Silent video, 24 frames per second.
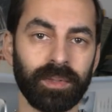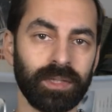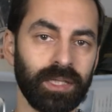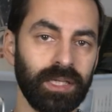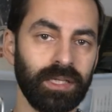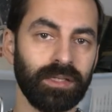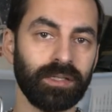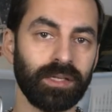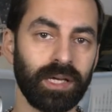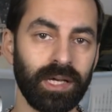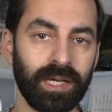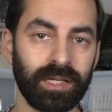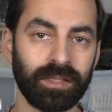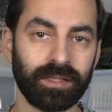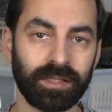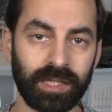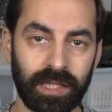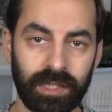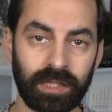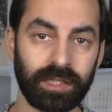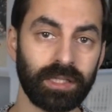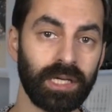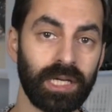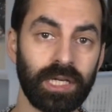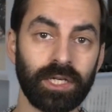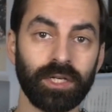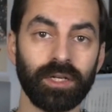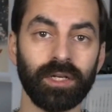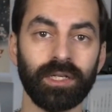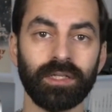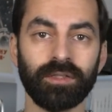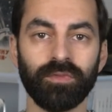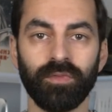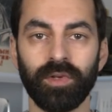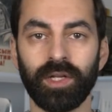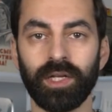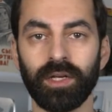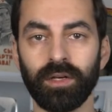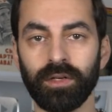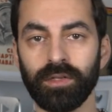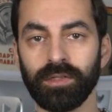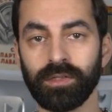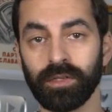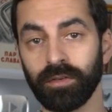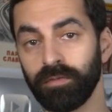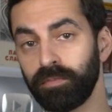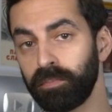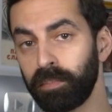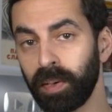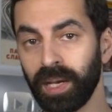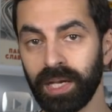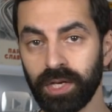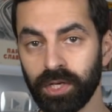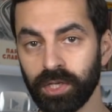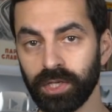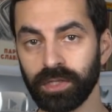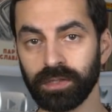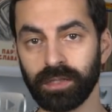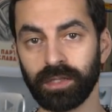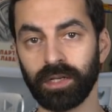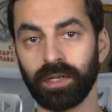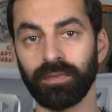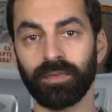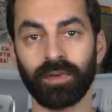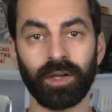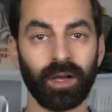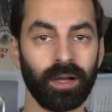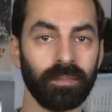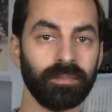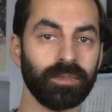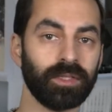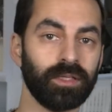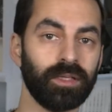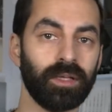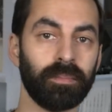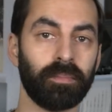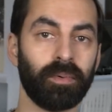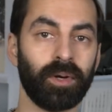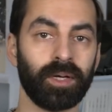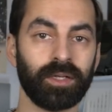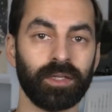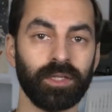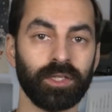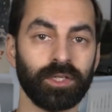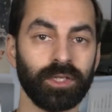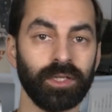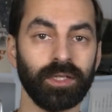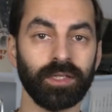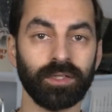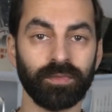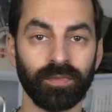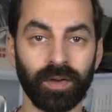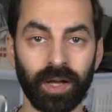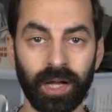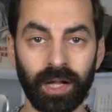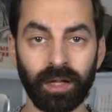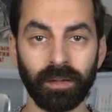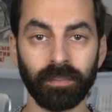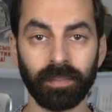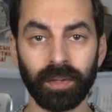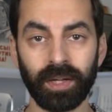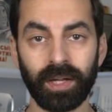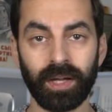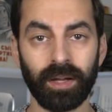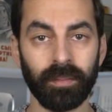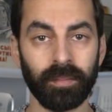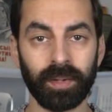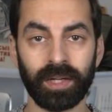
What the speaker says: but these sensationalist videos of patients that have come to the practitioners for help,